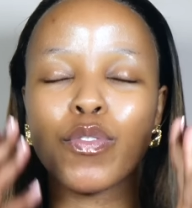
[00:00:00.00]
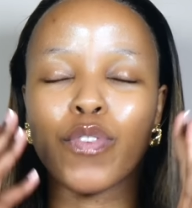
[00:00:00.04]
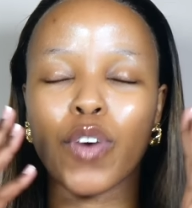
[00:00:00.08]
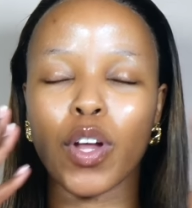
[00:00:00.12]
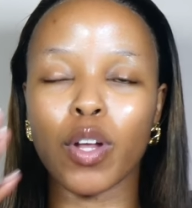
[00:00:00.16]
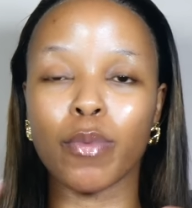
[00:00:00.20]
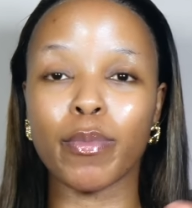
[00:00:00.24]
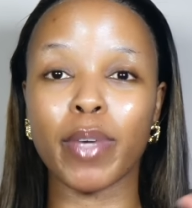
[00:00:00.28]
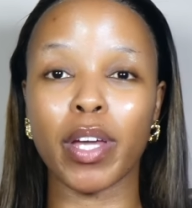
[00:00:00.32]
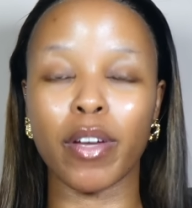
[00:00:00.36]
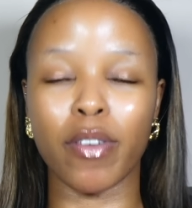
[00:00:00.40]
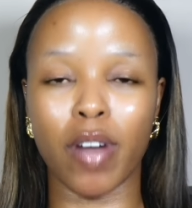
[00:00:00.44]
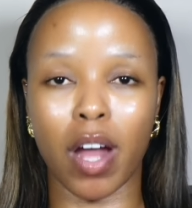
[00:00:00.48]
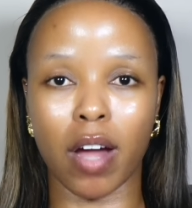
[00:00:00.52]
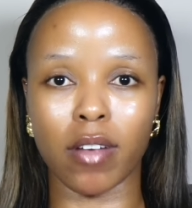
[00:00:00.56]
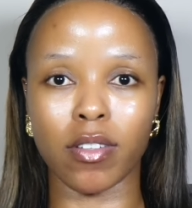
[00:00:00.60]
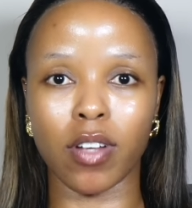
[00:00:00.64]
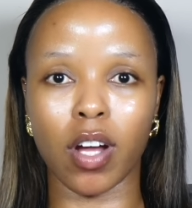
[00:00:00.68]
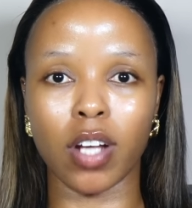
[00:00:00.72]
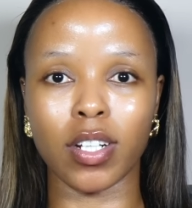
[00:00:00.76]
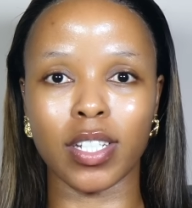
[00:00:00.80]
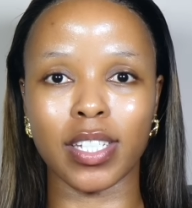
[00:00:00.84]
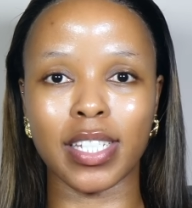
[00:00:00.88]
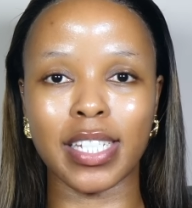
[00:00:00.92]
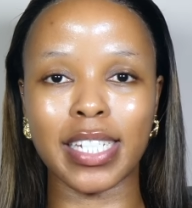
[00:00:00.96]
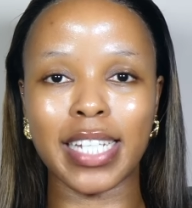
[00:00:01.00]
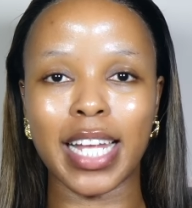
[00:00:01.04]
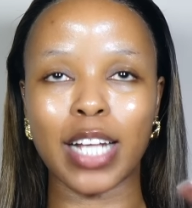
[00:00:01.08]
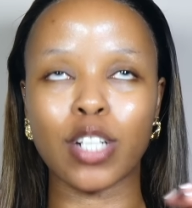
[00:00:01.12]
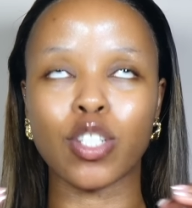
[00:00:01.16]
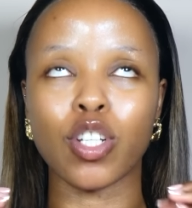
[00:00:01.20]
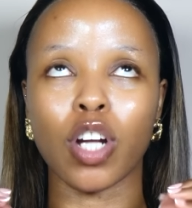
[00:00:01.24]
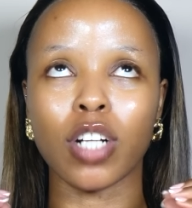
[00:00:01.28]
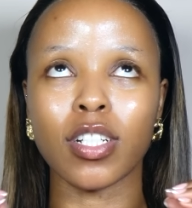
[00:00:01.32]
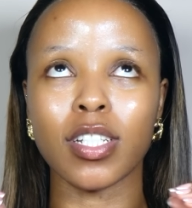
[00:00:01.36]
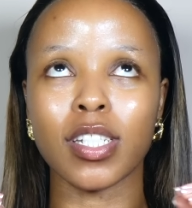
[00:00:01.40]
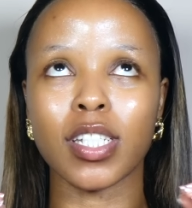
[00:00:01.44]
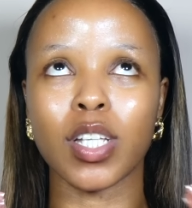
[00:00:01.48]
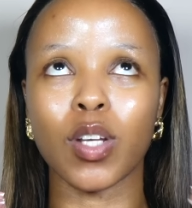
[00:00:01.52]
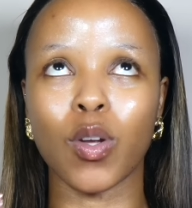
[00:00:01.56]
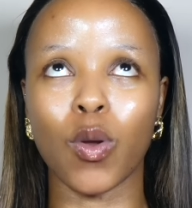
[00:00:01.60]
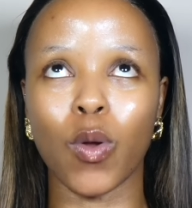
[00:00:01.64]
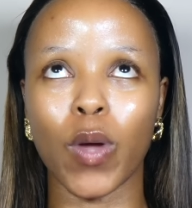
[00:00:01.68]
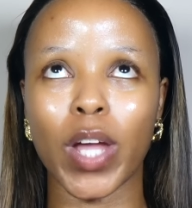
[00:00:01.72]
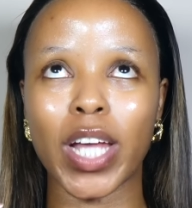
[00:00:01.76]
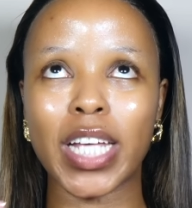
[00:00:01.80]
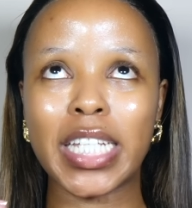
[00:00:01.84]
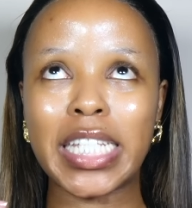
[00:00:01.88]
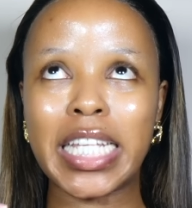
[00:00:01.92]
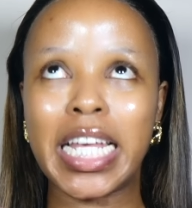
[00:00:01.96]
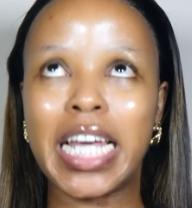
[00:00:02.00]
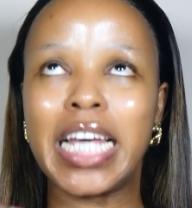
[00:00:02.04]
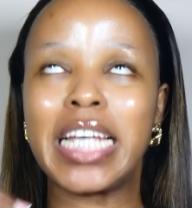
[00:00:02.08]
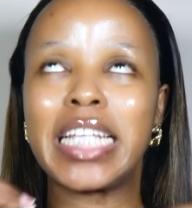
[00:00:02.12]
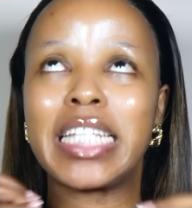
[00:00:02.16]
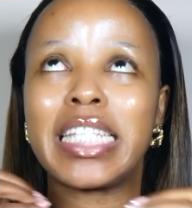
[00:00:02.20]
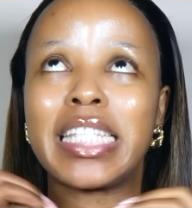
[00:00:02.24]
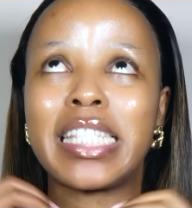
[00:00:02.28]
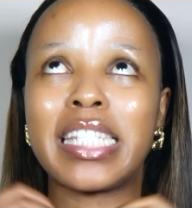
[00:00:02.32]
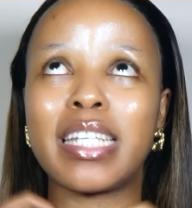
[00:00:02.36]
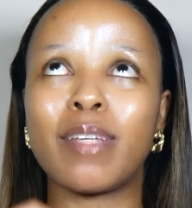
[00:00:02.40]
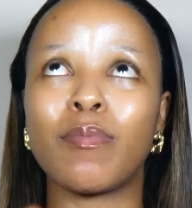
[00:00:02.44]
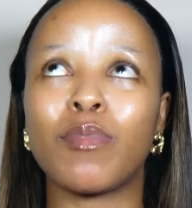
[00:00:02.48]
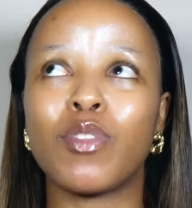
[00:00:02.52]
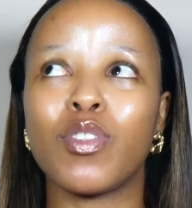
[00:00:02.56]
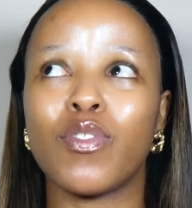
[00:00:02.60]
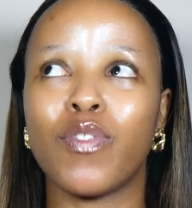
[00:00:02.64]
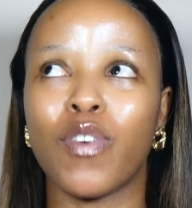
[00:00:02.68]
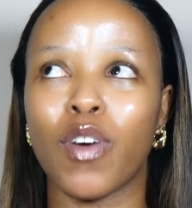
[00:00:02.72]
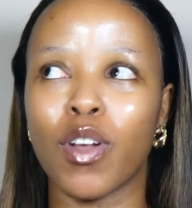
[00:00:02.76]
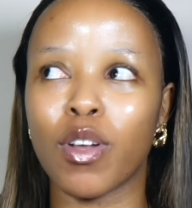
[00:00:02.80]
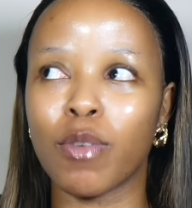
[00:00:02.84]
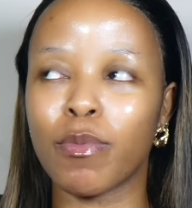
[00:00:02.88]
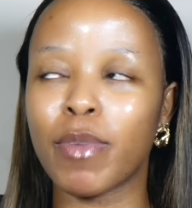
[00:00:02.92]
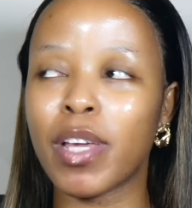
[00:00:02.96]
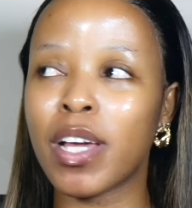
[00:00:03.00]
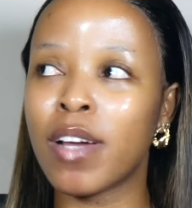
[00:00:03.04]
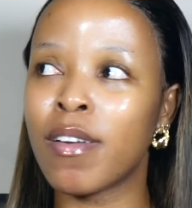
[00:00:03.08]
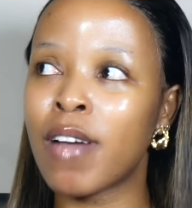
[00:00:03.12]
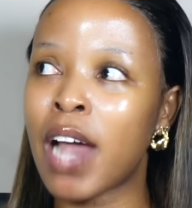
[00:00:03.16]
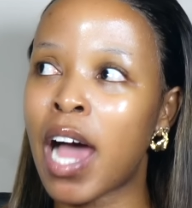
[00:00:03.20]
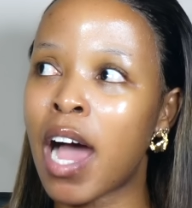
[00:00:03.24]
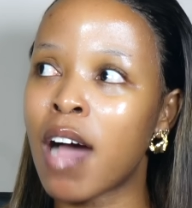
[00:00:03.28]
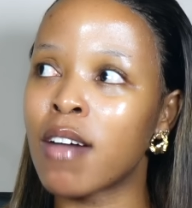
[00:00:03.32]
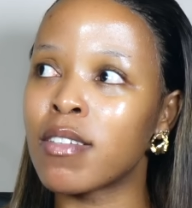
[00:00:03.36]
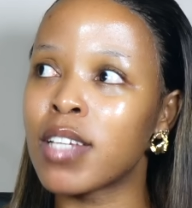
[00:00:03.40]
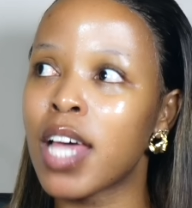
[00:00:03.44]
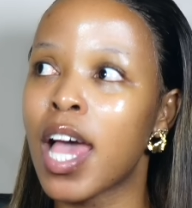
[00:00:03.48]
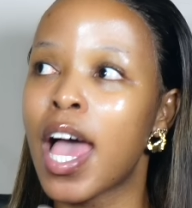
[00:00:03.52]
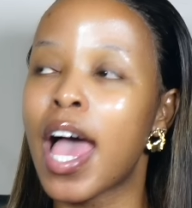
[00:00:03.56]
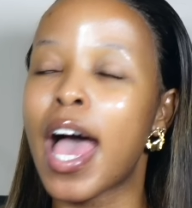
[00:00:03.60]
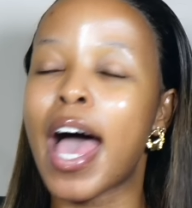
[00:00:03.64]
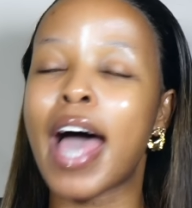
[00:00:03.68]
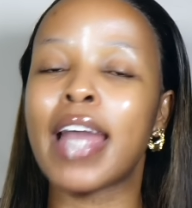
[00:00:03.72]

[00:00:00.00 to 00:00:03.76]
follow me around, honestly. Like, doctors and lawyers seem to follow me around.